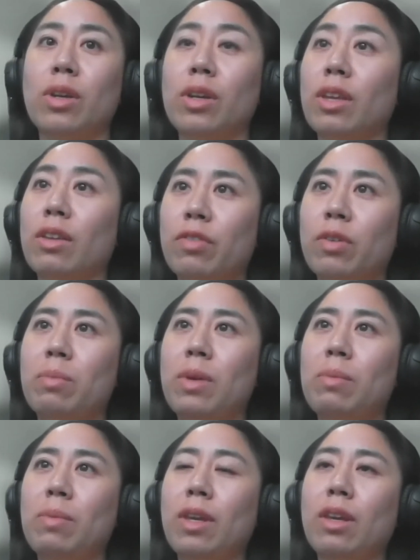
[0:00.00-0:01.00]
I think for
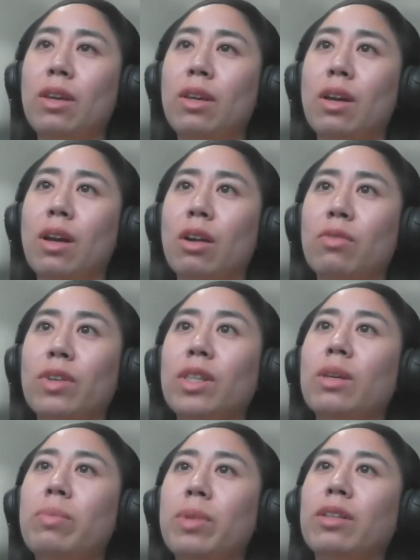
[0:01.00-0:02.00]
BP,
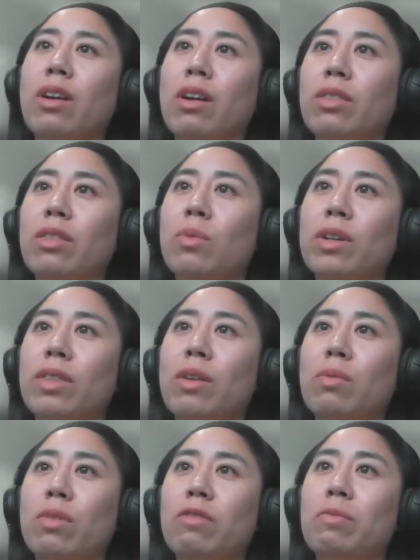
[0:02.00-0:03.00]
really building on the work
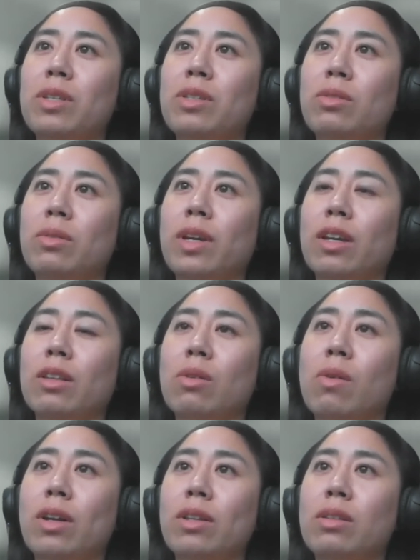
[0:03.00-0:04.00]
that we've been doing in
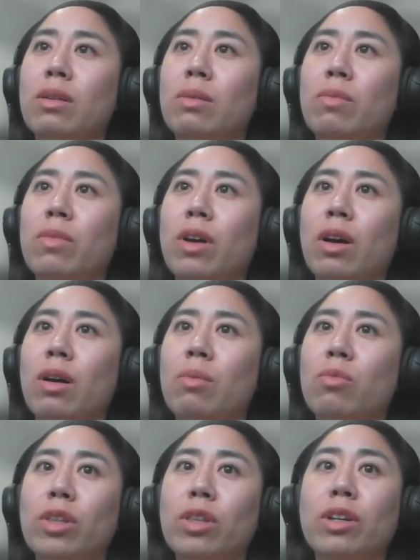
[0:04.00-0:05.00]
quantum,
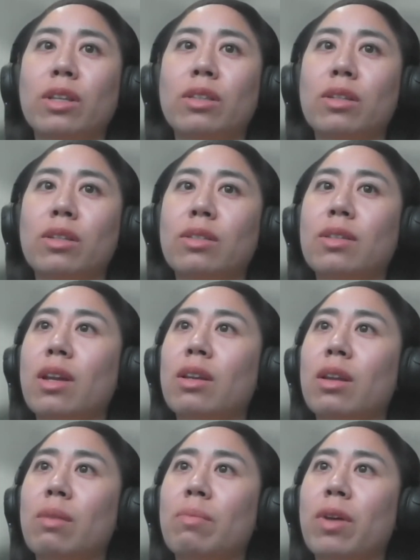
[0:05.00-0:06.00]
we're looking to
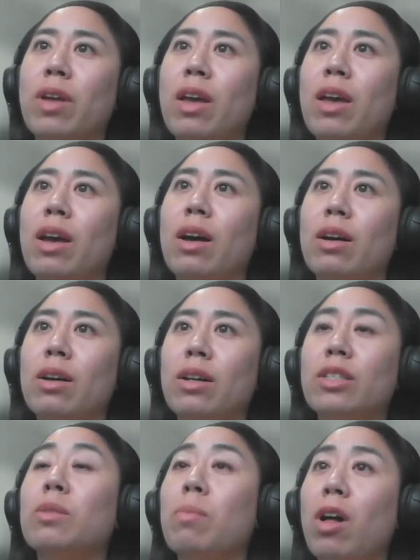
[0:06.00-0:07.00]
stand up
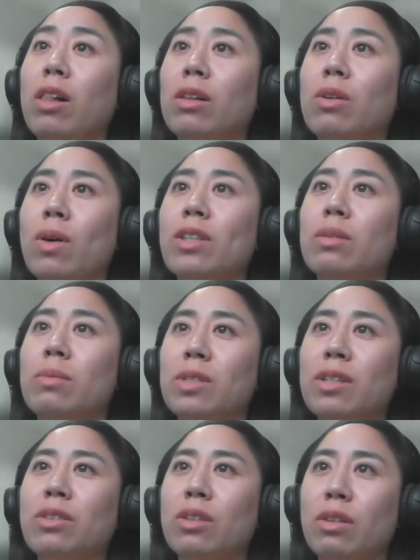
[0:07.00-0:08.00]
a small quantum
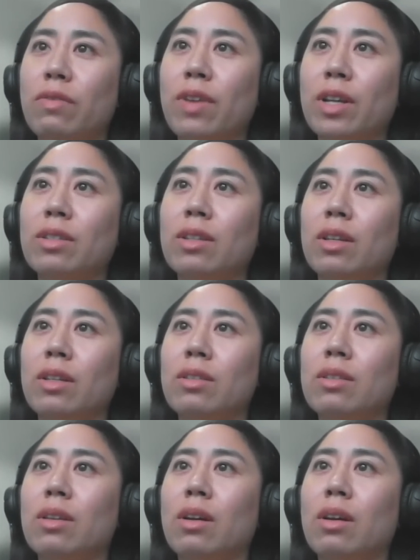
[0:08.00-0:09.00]
center of
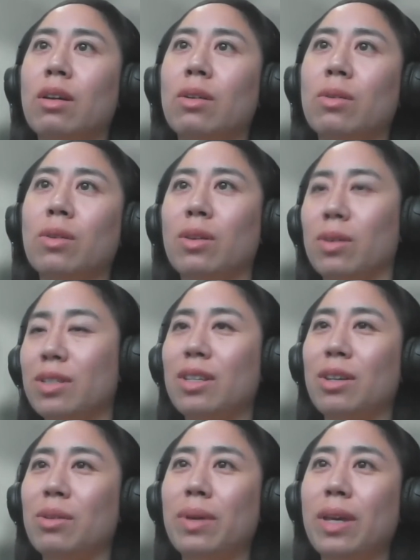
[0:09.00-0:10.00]
excellence, or
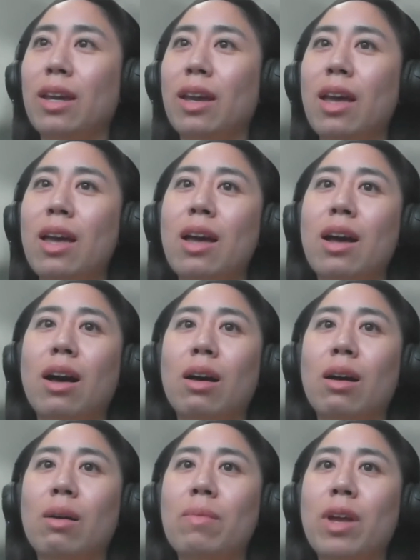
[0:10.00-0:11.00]
COE.
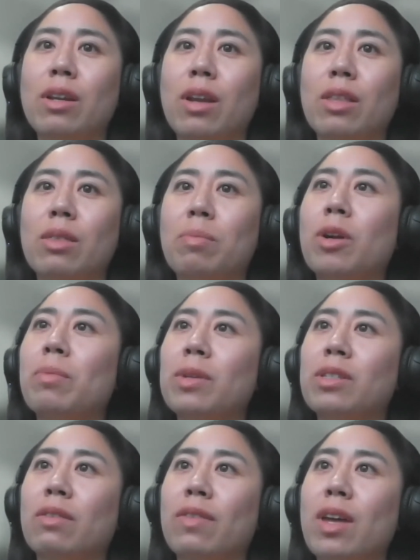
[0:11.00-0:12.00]
And the
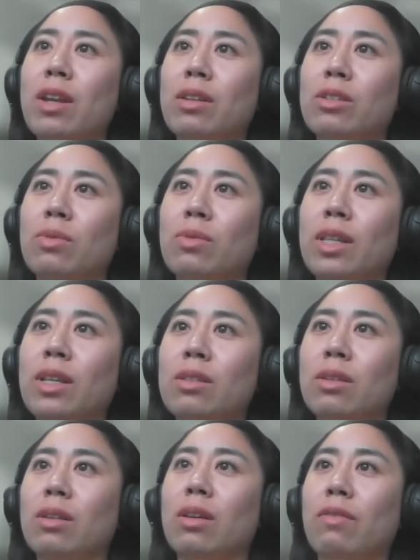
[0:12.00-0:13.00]
purpose of that is really
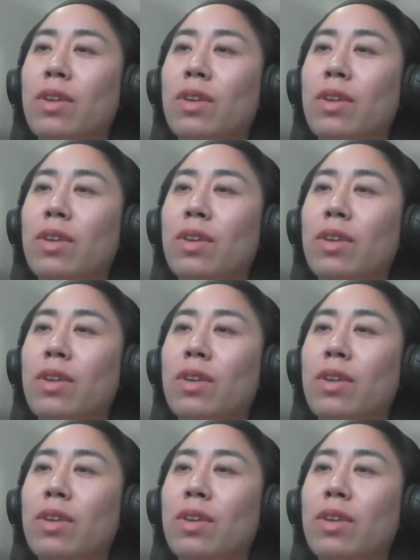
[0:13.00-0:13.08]
to